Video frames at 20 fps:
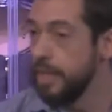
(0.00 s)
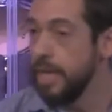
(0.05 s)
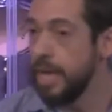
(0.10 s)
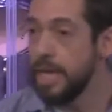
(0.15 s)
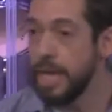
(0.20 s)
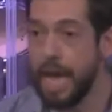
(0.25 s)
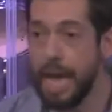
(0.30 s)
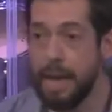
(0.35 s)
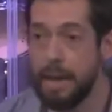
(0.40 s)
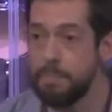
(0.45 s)

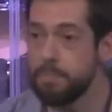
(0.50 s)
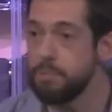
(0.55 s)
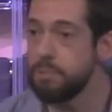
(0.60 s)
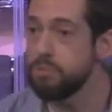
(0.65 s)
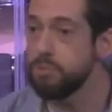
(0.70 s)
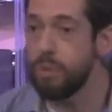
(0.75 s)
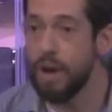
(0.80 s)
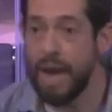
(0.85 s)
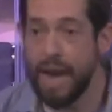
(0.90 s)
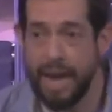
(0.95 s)
And I
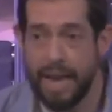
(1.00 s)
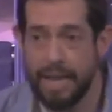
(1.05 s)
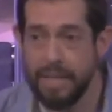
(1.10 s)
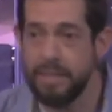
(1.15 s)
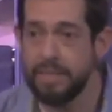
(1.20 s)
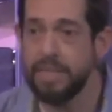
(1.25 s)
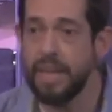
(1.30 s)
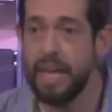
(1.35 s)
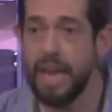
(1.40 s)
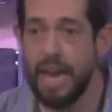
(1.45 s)
pray
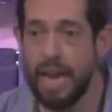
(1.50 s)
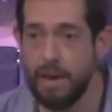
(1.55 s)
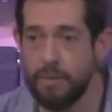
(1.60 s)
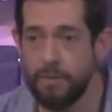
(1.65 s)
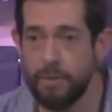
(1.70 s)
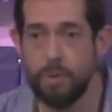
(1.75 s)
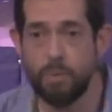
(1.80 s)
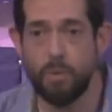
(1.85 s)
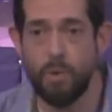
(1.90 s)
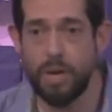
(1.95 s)
that
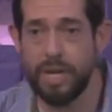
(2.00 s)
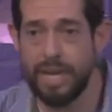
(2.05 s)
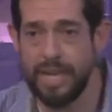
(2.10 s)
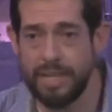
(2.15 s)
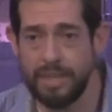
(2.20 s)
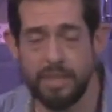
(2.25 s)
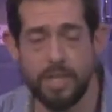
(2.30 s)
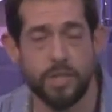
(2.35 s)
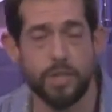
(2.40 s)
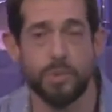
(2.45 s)
everyone
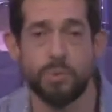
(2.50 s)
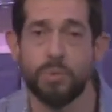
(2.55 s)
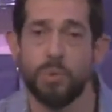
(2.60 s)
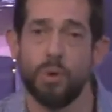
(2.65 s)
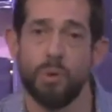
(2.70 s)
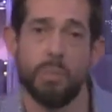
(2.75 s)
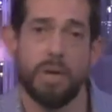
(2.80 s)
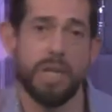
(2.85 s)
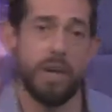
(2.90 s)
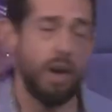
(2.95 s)
in this
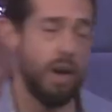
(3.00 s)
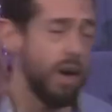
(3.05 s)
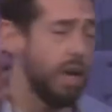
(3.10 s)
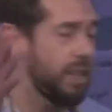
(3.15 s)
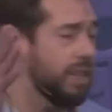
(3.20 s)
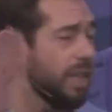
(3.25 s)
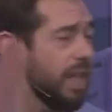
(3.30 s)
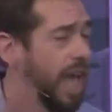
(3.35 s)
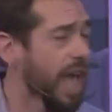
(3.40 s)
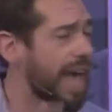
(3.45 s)
room and
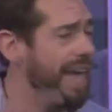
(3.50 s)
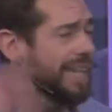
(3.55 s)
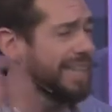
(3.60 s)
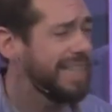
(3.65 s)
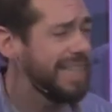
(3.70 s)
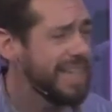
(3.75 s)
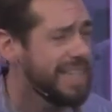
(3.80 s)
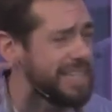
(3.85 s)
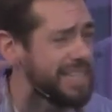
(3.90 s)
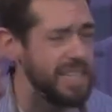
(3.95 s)

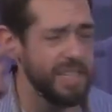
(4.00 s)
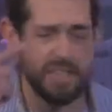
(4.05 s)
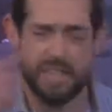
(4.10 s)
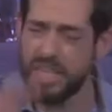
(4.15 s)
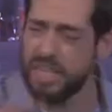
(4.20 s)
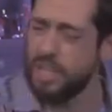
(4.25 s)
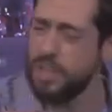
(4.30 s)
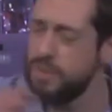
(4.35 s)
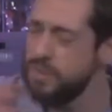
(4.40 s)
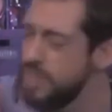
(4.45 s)
online listens
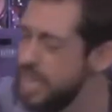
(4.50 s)
like you've